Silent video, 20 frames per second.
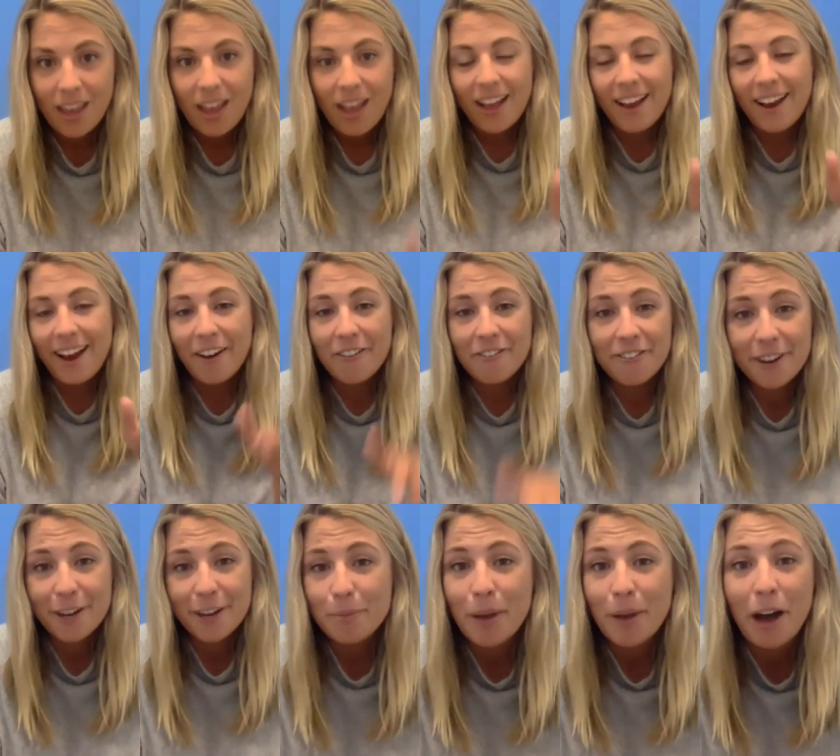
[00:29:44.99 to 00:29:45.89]
and how
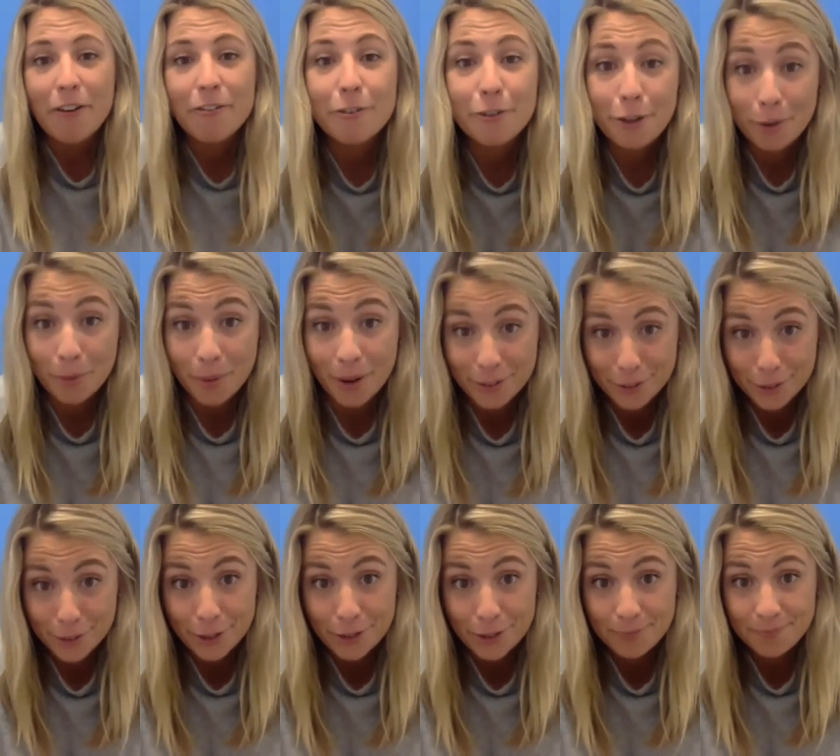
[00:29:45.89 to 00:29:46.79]
freaking powerful you are
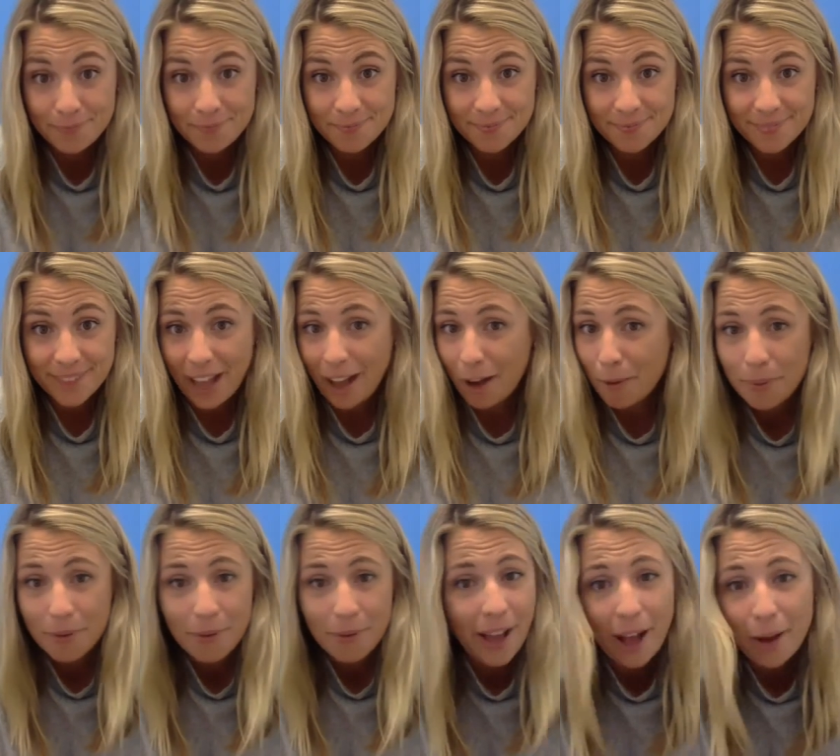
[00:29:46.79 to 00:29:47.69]
too how,
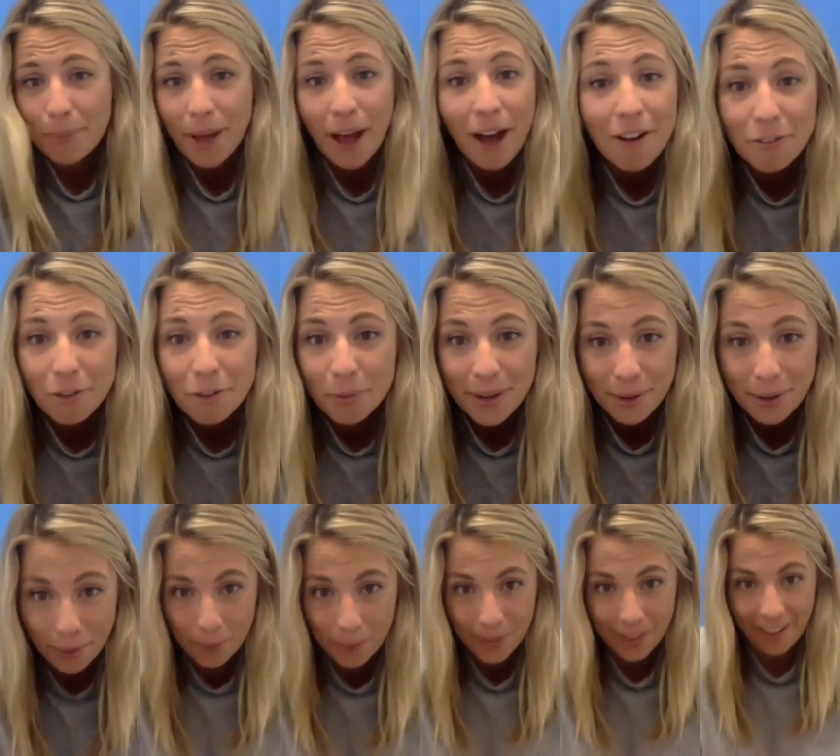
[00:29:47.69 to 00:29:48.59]
how powerful we
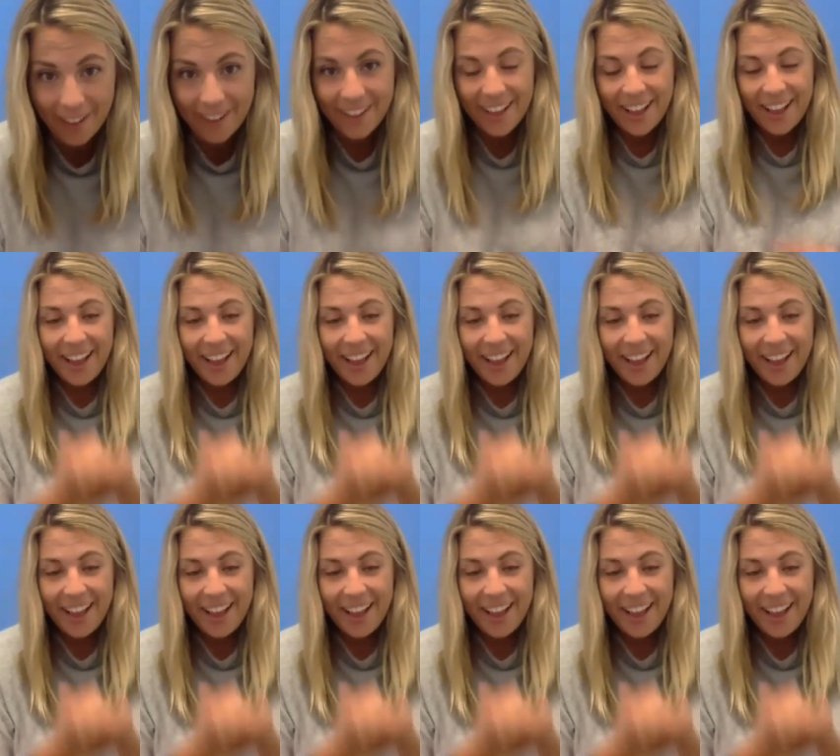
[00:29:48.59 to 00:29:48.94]
all are